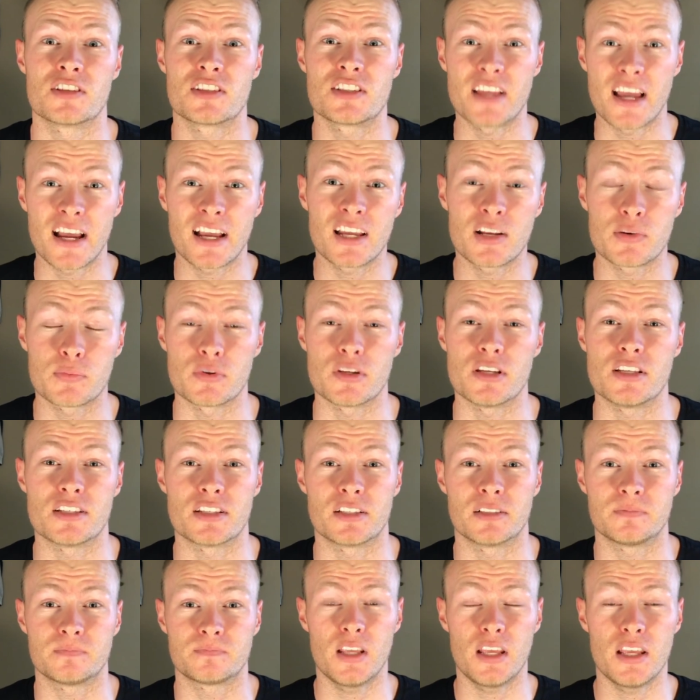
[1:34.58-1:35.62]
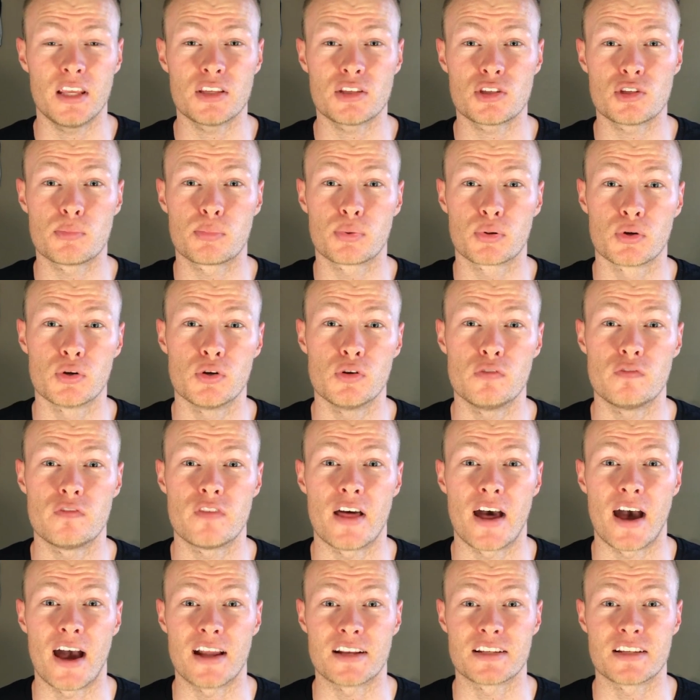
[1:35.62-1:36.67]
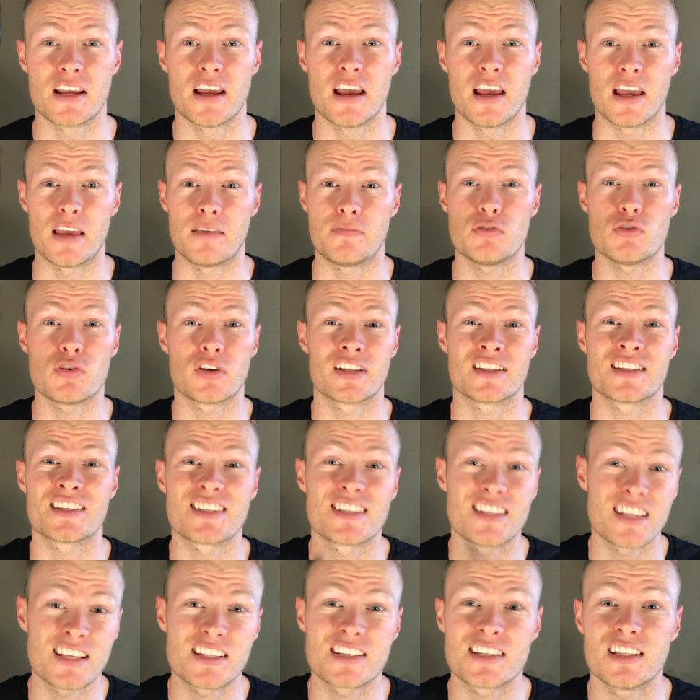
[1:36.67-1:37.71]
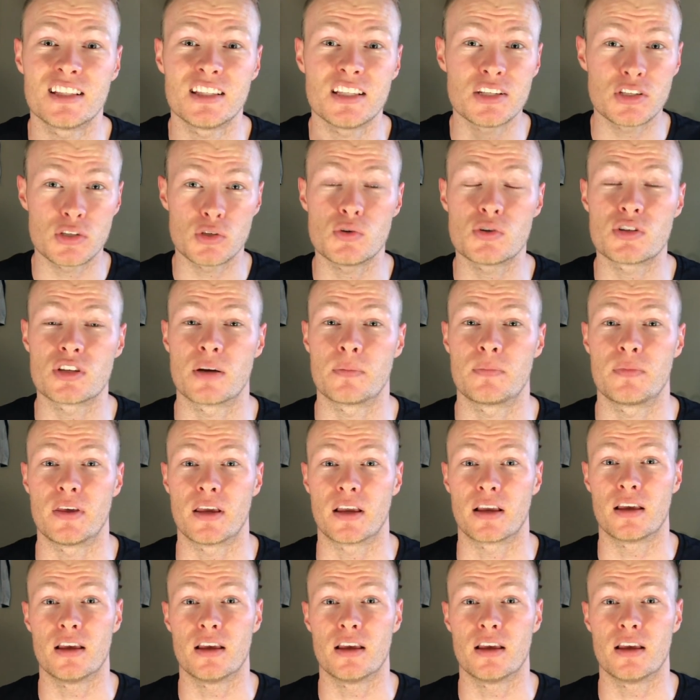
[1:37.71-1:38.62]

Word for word: second reason is to prove that if you consistently do something